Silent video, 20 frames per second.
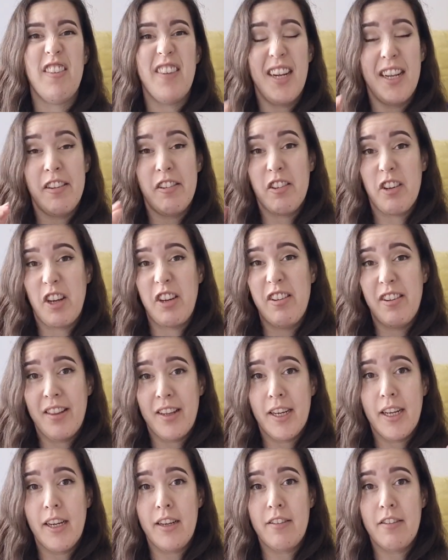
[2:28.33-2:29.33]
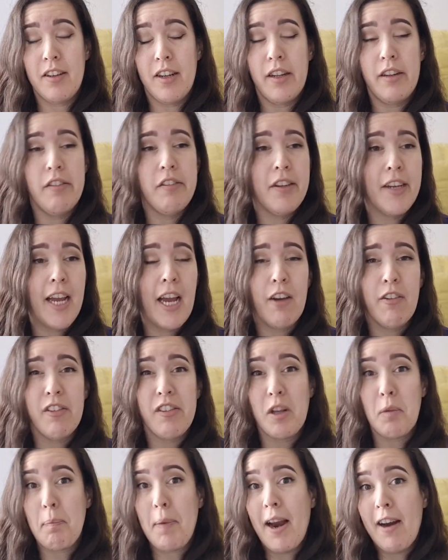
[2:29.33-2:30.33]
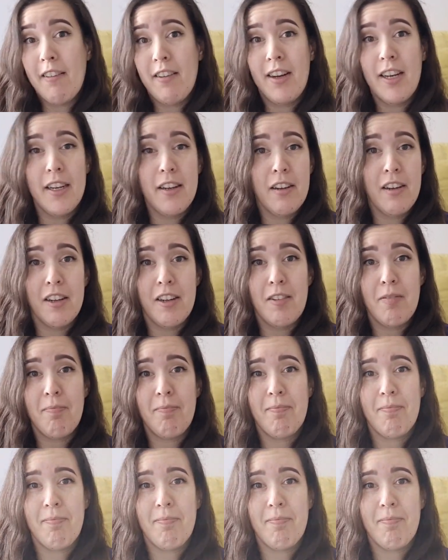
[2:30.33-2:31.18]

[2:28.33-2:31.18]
let's go to the kitchen and see how it's apparently done.